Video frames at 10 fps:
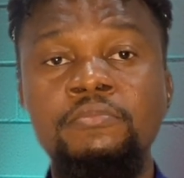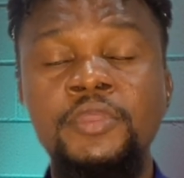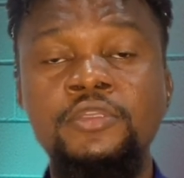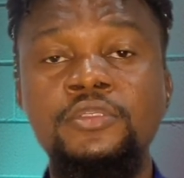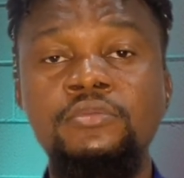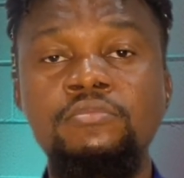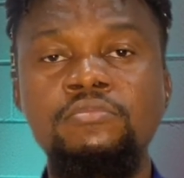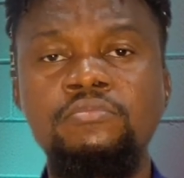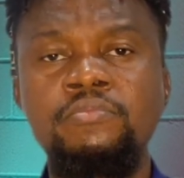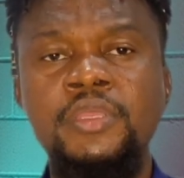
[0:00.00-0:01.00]

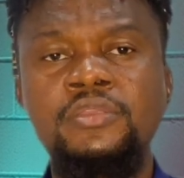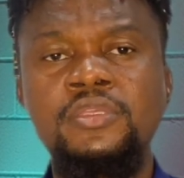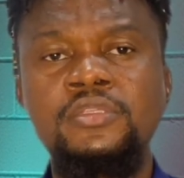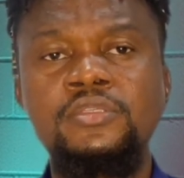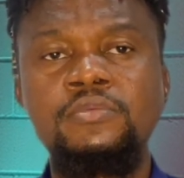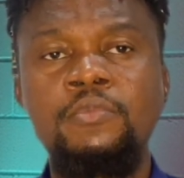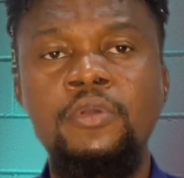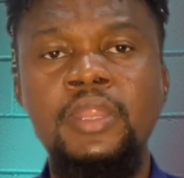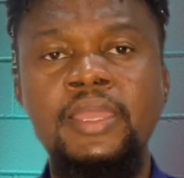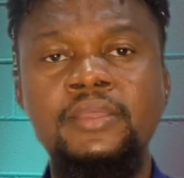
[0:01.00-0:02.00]
make it
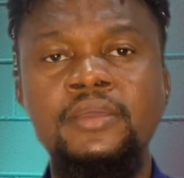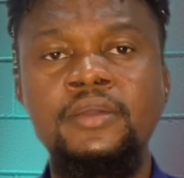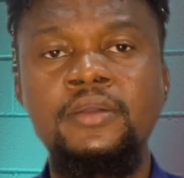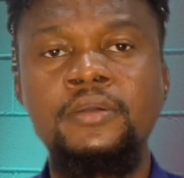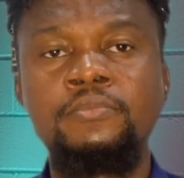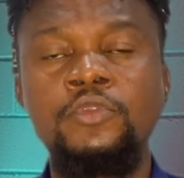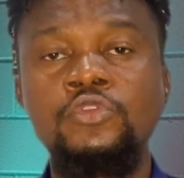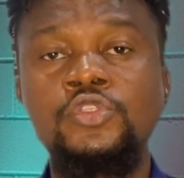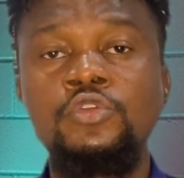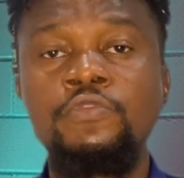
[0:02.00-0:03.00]
more like
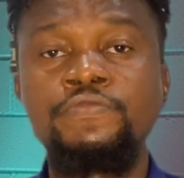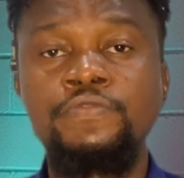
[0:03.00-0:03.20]
not your